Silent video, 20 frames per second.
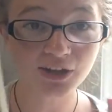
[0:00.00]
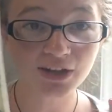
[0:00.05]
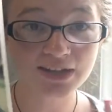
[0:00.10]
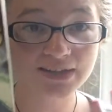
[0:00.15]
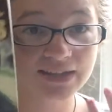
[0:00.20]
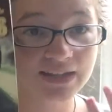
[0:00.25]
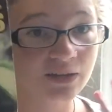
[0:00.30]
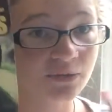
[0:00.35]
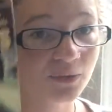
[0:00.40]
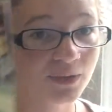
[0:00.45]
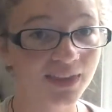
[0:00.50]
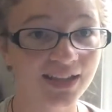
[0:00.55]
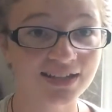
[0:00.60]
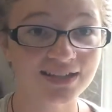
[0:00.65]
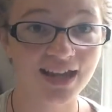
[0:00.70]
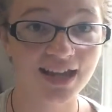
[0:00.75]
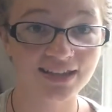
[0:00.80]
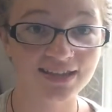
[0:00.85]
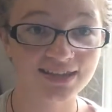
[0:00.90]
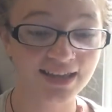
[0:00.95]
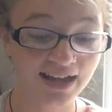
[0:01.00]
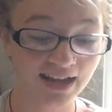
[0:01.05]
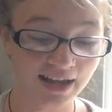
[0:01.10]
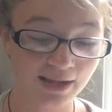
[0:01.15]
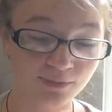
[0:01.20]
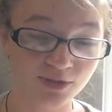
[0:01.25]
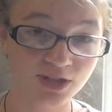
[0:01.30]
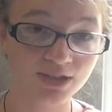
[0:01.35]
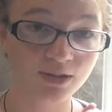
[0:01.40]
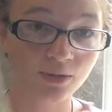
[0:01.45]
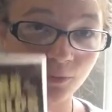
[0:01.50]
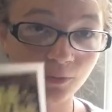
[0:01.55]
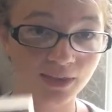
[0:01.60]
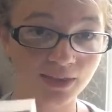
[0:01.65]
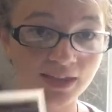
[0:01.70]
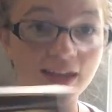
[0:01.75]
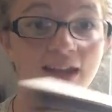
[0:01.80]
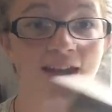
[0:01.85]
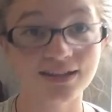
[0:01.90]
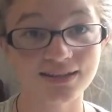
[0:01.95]
crazy and really intense, and I am just
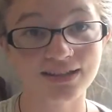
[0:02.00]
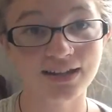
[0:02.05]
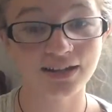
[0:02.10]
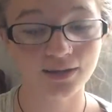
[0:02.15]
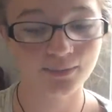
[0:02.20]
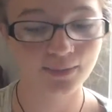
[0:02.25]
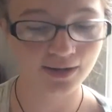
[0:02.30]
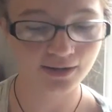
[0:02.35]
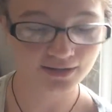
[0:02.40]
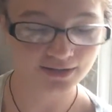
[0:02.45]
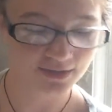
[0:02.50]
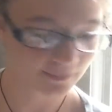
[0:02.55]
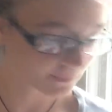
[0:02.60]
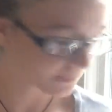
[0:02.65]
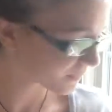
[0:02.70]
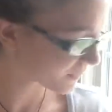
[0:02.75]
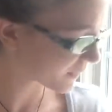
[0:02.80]
really excited about it.